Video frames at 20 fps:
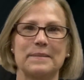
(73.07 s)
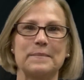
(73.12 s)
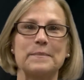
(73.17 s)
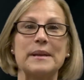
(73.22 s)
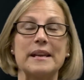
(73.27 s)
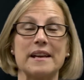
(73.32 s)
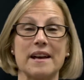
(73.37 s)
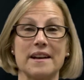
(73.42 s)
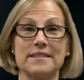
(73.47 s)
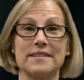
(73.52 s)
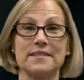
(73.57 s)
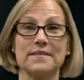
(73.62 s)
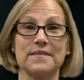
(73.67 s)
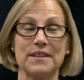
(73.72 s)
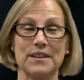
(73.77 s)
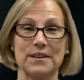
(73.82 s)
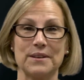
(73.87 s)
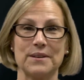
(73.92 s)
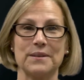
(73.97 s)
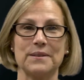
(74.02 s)
Because of
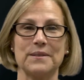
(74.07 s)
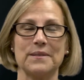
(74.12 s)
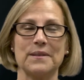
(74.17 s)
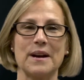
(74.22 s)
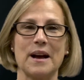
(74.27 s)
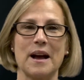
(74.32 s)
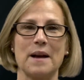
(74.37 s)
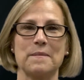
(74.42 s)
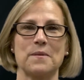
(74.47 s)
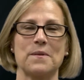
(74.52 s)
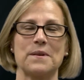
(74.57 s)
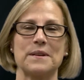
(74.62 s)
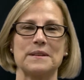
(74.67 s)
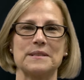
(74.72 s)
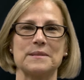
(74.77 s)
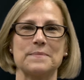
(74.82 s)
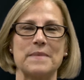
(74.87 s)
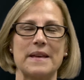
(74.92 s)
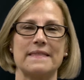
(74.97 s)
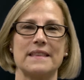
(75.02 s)
you, I'm going to
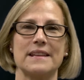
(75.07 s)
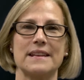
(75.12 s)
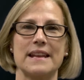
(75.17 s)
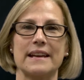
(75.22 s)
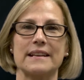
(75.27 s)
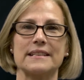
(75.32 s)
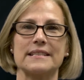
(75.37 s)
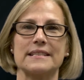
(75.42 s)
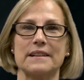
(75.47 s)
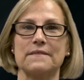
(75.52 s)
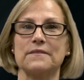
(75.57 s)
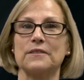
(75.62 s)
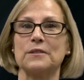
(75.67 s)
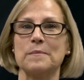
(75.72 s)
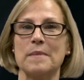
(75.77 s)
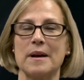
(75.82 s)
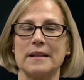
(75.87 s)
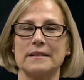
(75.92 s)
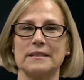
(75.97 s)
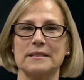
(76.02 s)
spend the next several
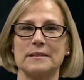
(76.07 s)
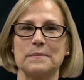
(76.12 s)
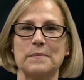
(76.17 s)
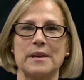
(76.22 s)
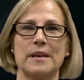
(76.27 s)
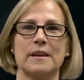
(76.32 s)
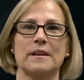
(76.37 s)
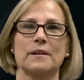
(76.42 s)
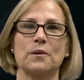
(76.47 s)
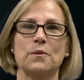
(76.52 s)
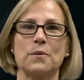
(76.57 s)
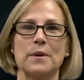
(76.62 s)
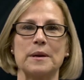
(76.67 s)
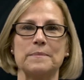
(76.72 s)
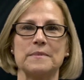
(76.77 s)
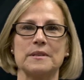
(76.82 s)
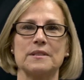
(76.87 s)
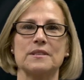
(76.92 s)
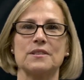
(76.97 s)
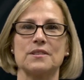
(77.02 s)
months being
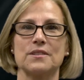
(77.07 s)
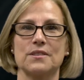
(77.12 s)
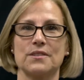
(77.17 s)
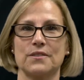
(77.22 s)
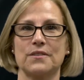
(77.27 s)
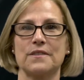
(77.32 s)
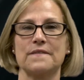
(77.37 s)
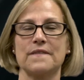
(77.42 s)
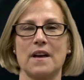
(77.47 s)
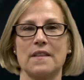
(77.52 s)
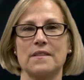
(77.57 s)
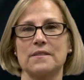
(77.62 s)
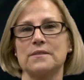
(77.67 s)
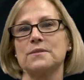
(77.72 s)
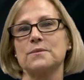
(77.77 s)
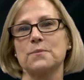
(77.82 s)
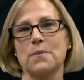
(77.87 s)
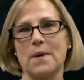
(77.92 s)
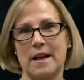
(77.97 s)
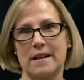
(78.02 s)
equipped to serve
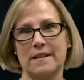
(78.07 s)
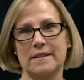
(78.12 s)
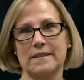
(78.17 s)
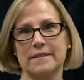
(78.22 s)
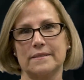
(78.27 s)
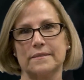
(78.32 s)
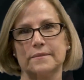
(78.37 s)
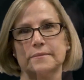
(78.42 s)
others well.